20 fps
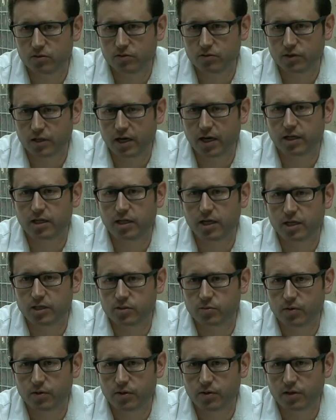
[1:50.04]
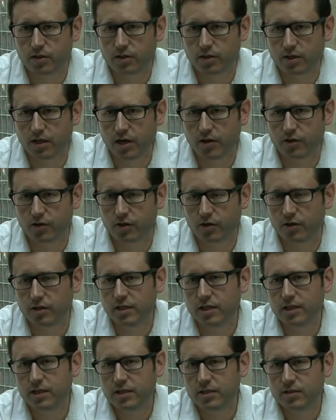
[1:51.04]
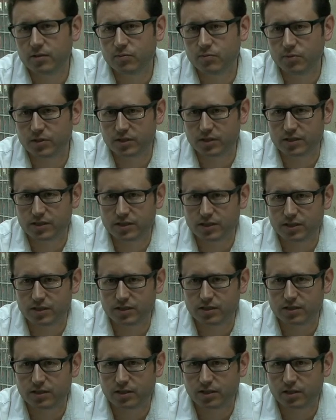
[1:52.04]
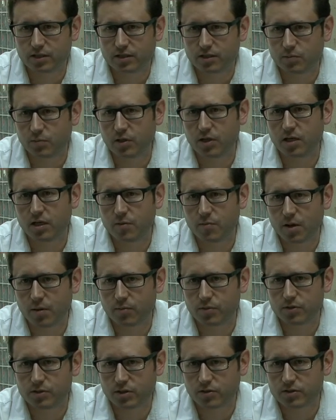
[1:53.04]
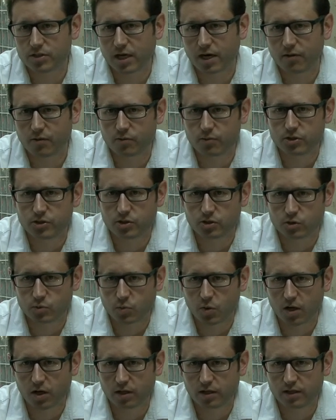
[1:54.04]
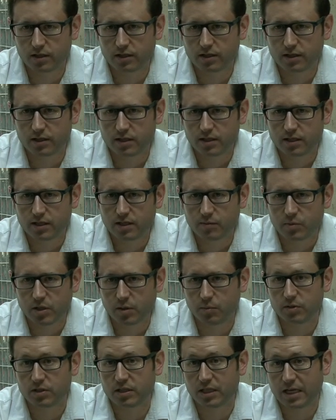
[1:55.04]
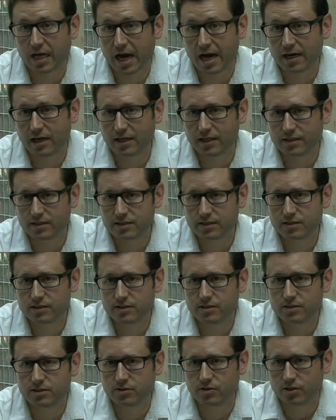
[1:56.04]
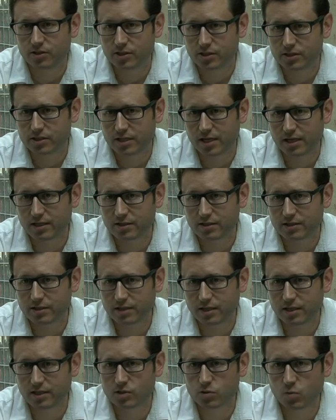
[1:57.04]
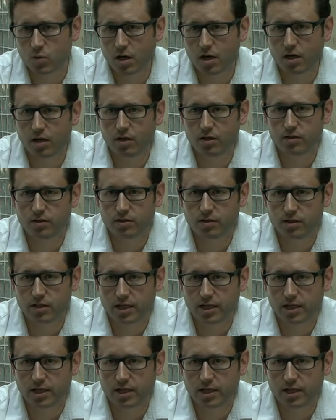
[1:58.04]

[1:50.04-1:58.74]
who have connected us with other businesses and community members outside of the research park, being able to guide us to our success, and as well,